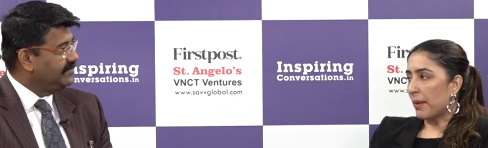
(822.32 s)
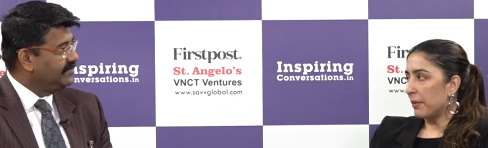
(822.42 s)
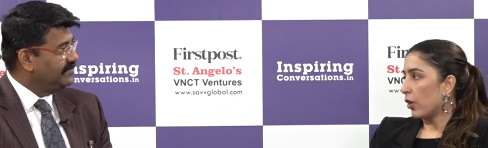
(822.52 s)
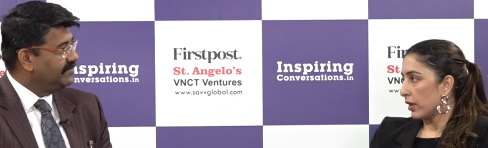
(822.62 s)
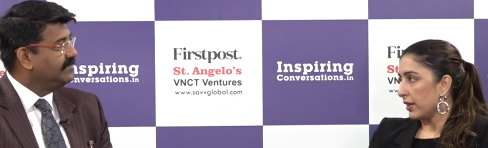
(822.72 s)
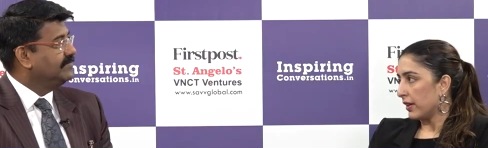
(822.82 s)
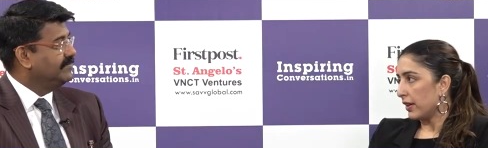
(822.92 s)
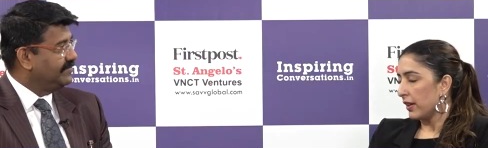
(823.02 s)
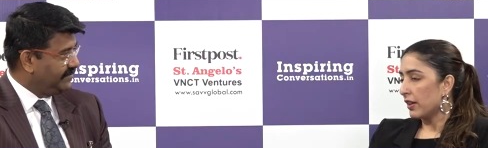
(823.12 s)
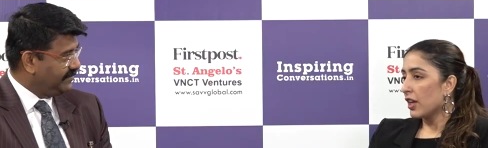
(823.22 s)
Speaker 1: I'm a North
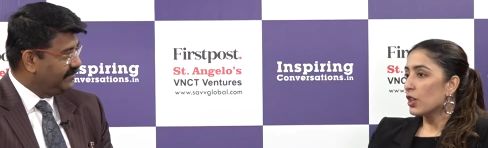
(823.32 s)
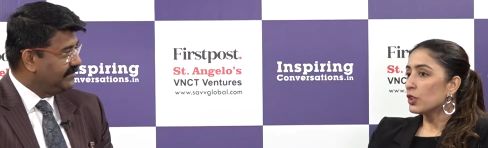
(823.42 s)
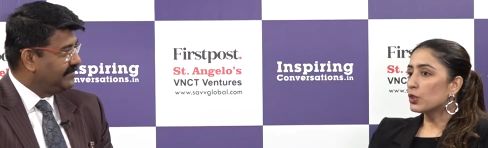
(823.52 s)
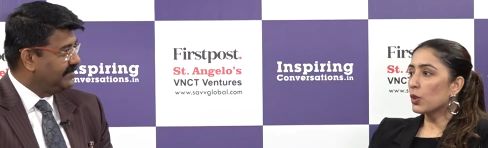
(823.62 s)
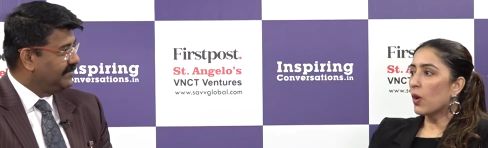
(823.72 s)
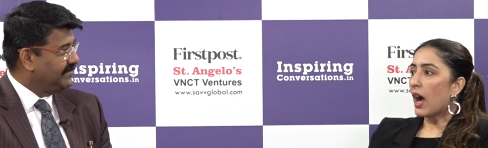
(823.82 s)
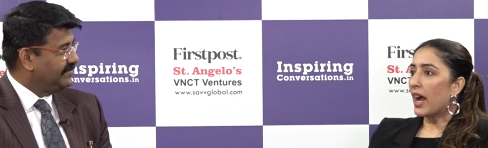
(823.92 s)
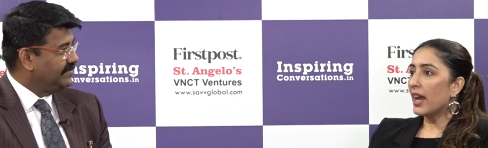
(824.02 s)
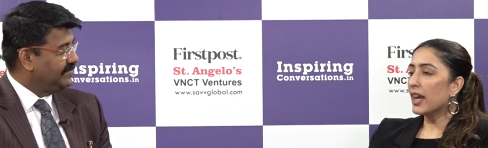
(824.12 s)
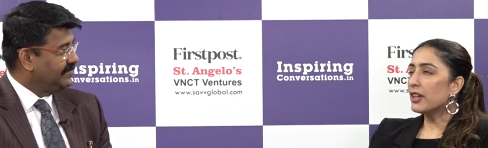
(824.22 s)
Indian. So
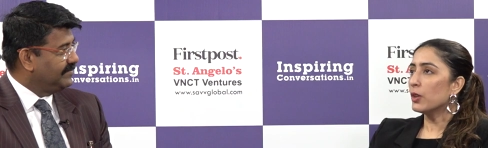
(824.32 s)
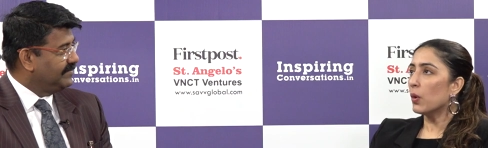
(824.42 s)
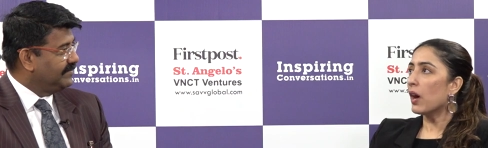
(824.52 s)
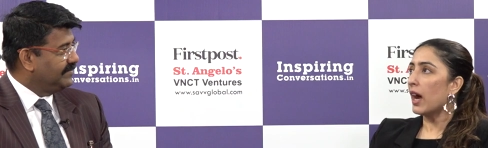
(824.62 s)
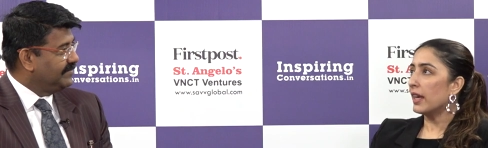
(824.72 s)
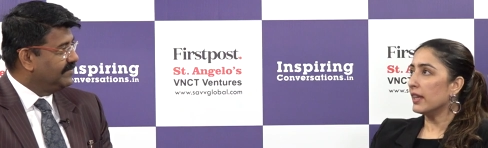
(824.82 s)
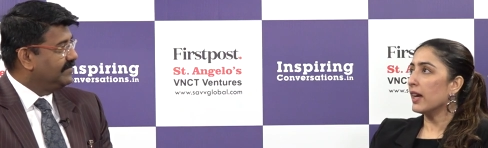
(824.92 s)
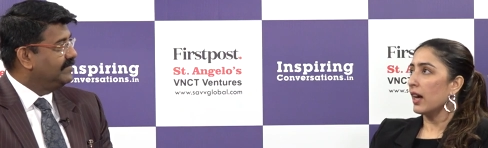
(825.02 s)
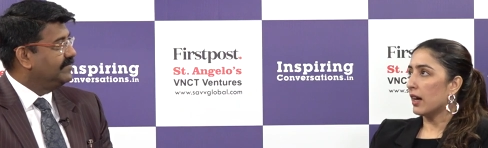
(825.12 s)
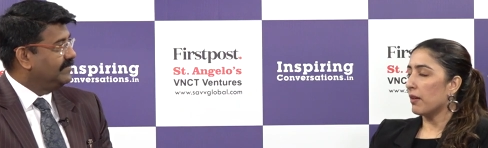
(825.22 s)
I had no
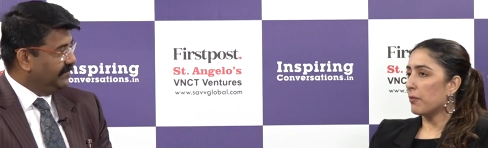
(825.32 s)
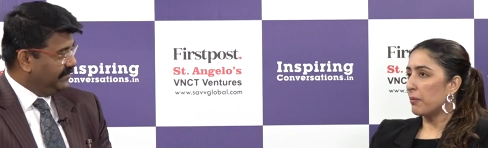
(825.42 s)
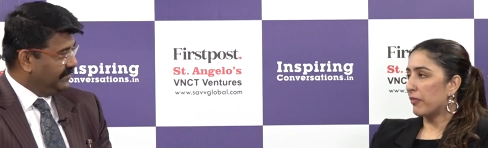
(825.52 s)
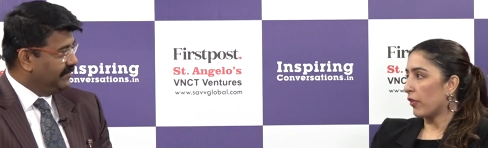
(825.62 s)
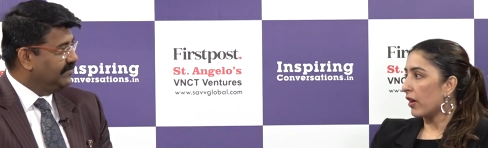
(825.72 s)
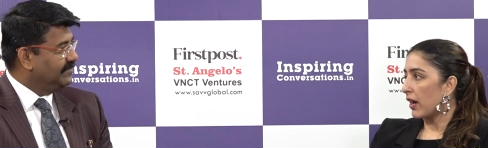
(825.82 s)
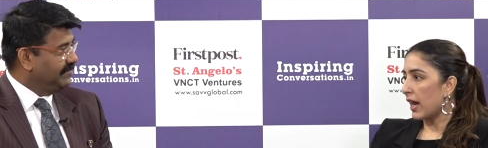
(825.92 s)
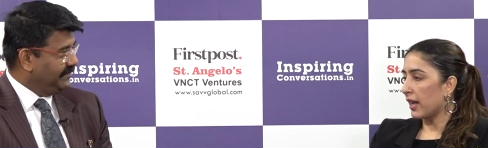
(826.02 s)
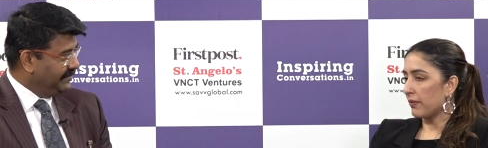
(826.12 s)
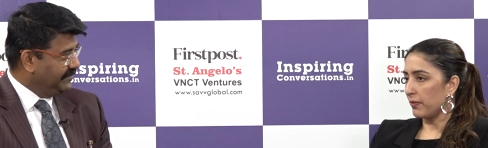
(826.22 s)
idea before
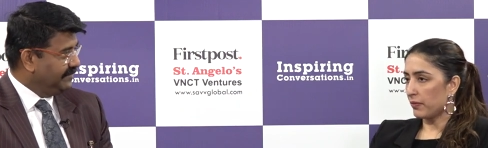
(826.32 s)
I